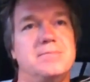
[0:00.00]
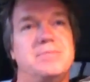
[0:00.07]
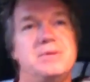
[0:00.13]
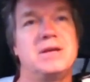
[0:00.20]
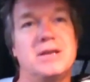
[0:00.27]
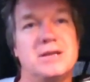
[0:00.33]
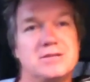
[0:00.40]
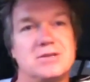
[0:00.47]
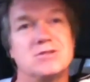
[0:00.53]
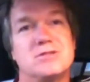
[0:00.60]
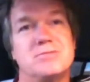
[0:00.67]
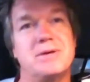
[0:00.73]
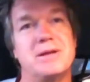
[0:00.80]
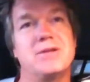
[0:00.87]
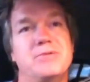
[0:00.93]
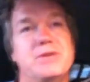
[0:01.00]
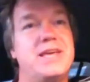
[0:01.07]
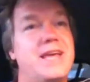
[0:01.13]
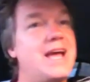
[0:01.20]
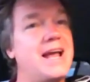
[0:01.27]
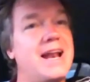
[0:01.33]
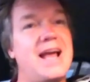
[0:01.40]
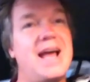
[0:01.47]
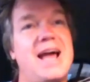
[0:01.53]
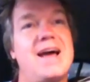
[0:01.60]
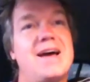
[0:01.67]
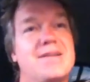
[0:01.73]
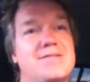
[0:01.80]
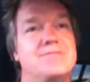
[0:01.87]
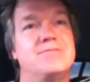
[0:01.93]
Because ultimately we can't
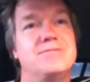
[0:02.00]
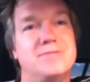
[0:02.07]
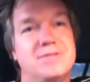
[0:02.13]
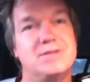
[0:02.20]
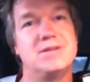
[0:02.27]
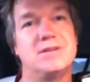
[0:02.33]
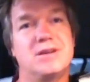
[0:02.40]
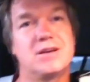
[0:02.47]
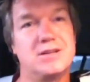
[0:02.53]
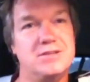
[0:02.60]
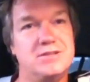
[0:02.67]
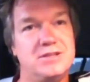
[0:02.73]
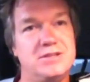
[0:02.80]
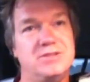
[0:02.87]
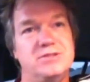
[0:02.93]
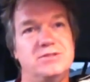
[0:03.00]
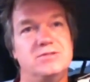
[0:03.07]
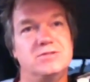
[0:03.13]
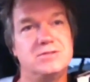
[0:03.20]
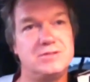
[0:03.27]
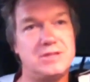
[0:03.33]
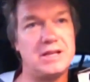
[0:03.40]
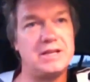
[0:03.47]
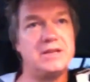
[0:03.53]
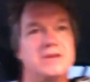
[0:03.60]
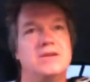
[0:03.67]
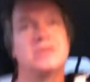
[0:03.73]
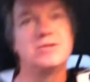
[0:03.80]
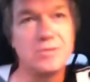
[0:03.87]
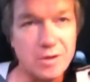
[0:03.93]
have a continued, steady
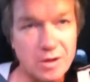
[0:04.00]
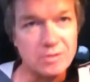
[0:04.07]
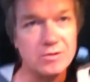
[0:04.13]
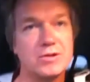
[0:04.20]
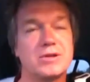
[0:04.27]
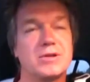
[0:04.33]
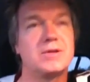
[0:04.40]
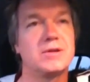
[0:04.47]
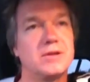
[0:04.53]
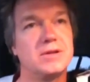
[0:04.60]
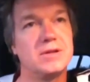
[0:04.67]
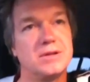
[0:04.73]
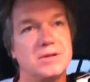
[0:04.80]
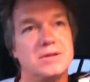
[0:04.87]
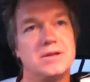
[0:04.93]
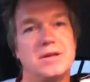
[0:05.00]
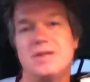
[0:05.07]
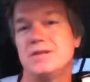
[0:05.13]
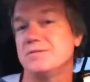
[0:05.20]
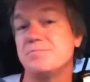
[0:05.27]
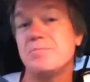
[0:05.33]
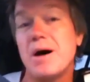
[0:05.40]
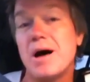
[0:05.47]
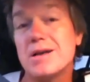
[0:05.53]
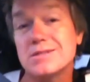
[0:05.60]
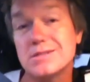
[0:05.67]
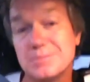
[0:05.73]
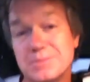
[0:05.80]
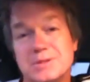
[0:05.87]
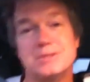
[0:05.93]
growth. It's
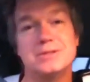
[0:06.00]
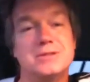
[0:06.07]
impossible.